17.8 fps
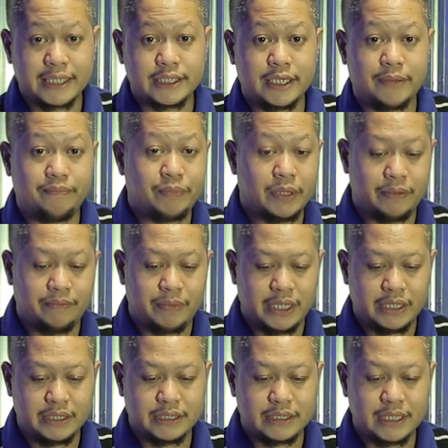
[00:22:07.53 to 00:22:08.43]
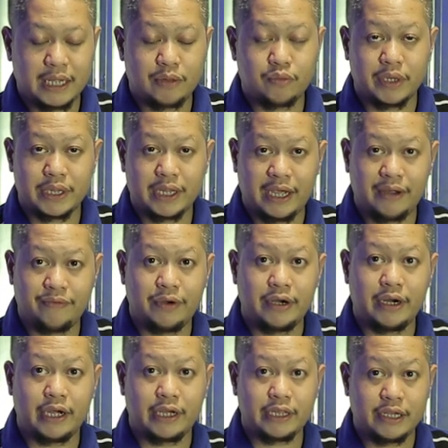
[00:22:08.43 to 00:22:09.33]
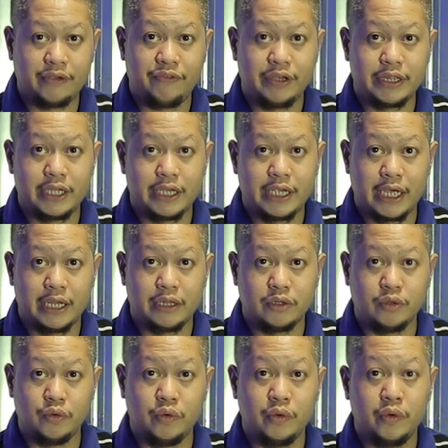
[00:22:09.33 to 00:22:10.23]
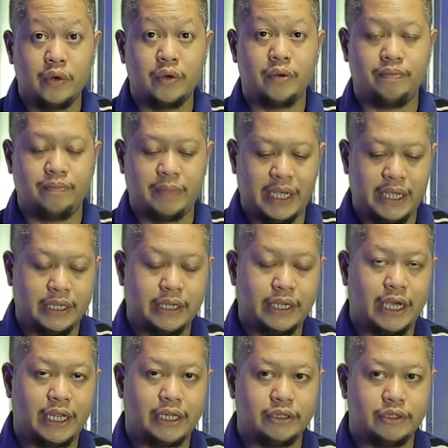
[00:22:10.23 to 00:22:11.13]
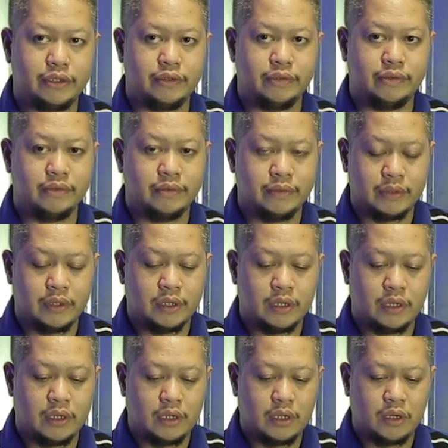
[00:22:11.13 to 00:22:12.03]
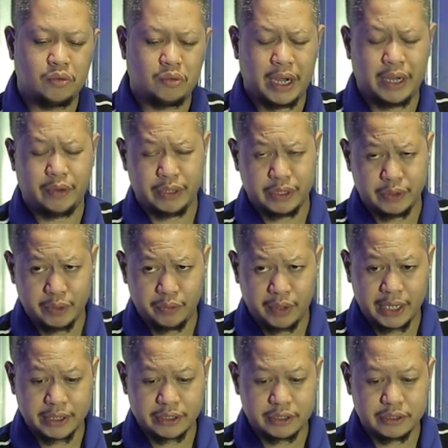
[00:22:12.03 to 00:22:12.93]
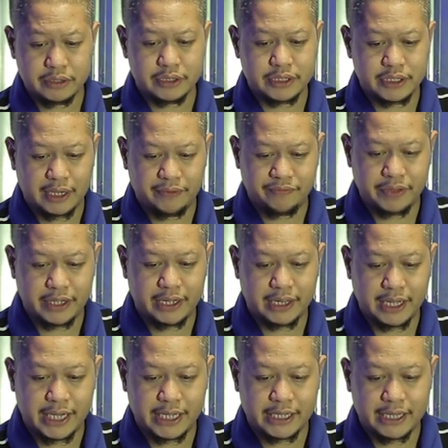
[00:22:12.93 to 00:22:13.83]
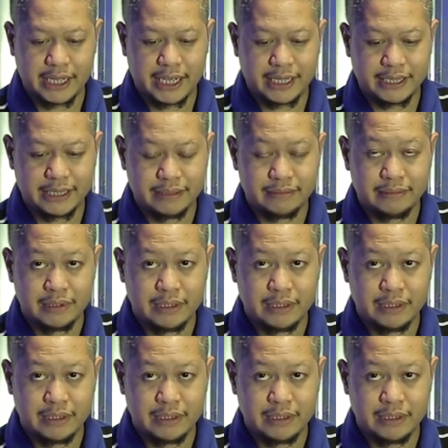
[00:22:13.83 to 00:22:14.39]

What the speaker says: That simply means that whatever activity can do, main can do. Why would we want to do something like that?